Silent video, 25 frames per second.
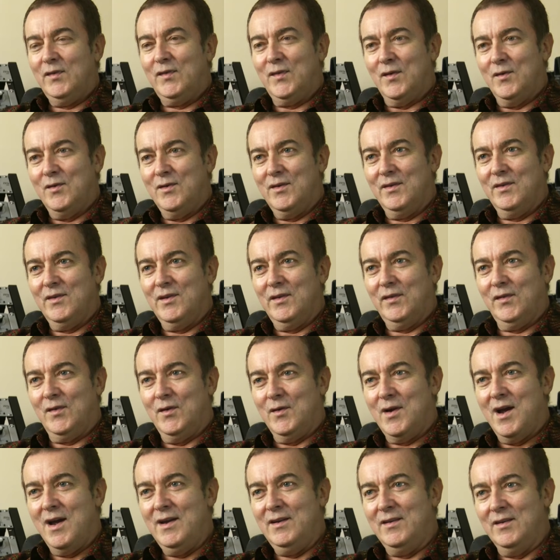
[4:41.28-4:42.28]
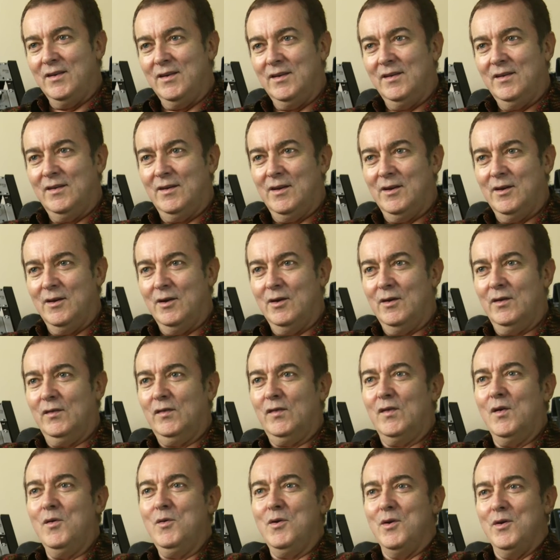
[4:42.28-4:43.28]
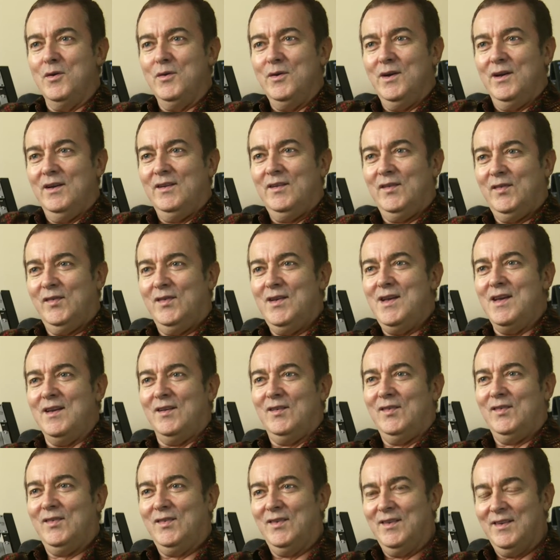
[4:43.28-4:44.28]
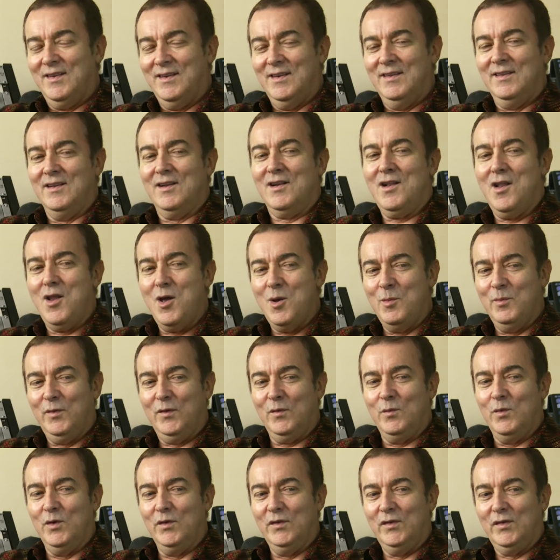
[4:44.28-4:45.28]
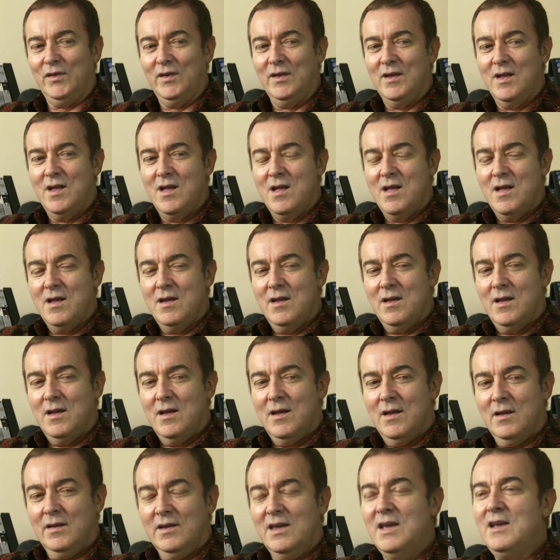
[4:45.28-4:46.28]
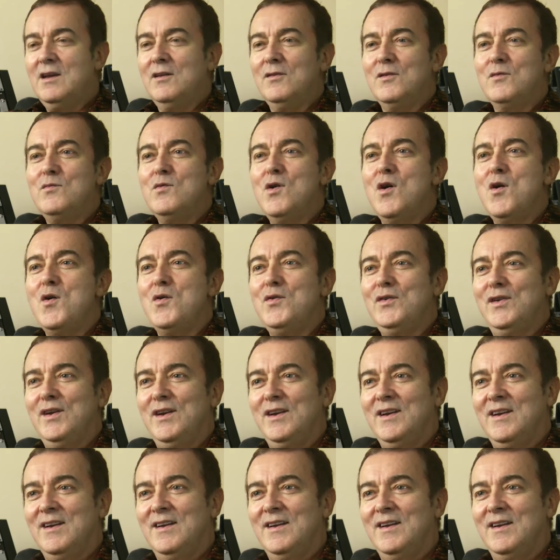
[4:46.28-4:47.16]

song the song I did uh, solo at six in the clubs was "King of the Road."